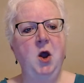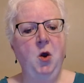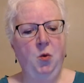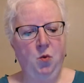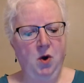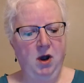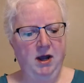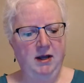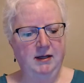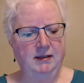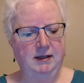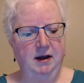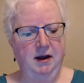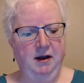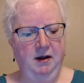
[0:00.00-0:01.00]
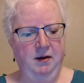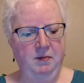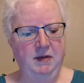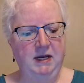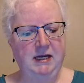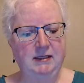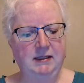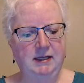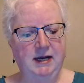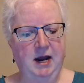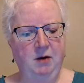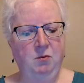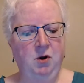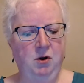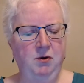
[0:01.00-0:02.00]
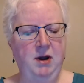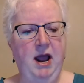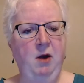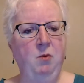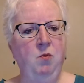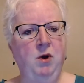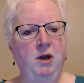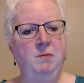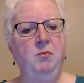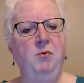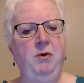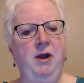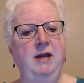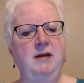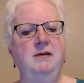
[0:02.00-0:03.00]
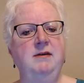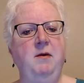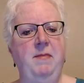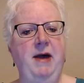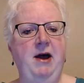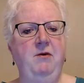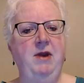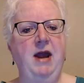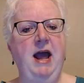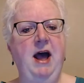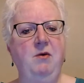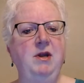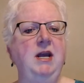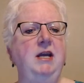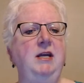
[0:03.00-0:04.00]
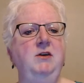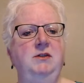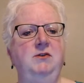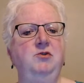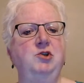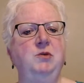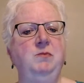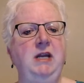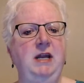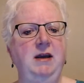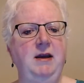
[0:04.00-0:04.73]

was a piece that I wrote at one point about how to get your social media